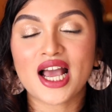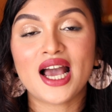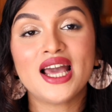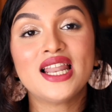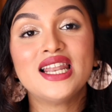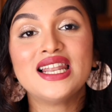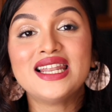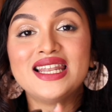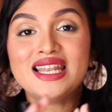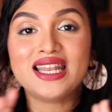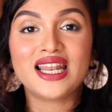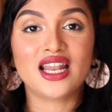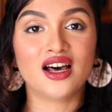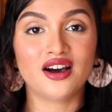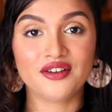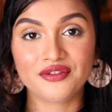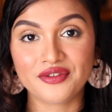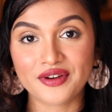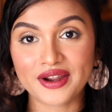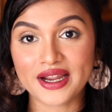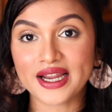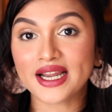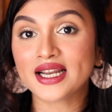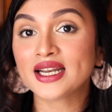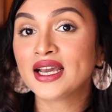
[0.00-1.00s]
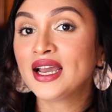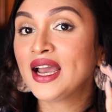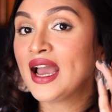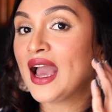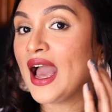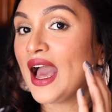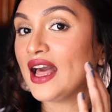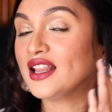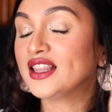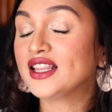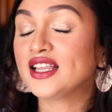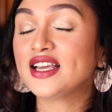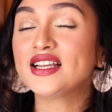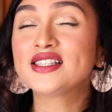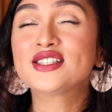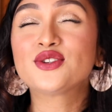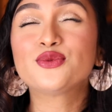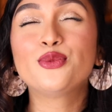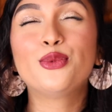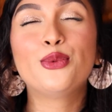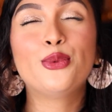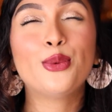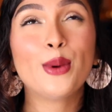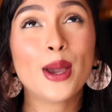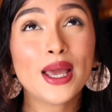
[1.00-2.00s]
I love it, and it's
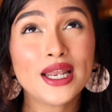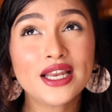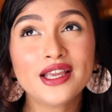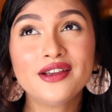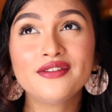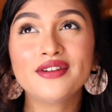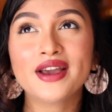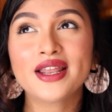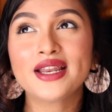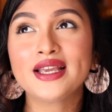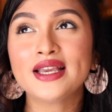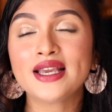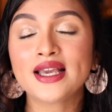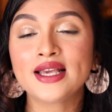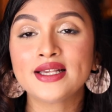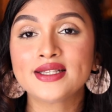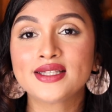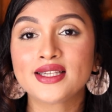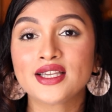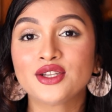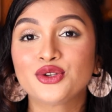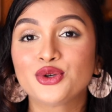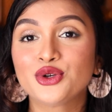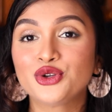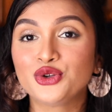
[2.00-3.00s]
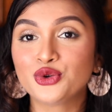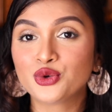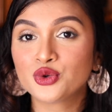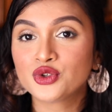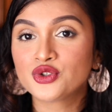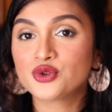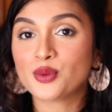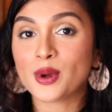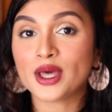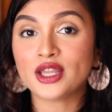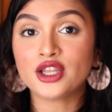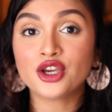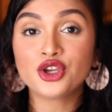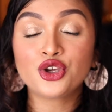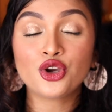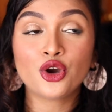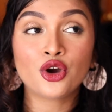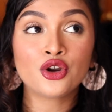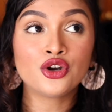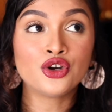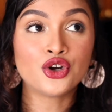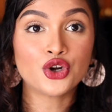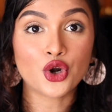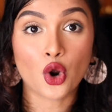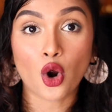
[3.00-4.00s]
very, very easy to use, whether
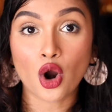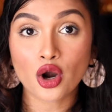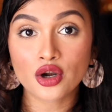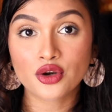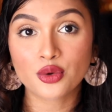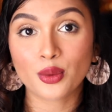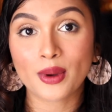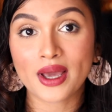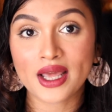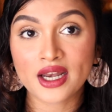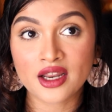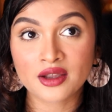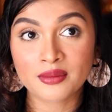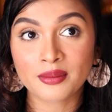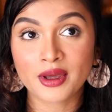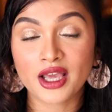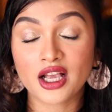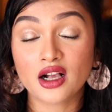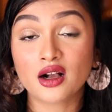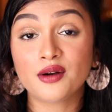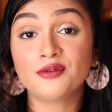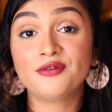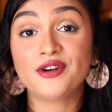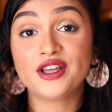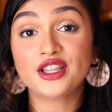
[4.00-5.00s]
you're not wearing makeup,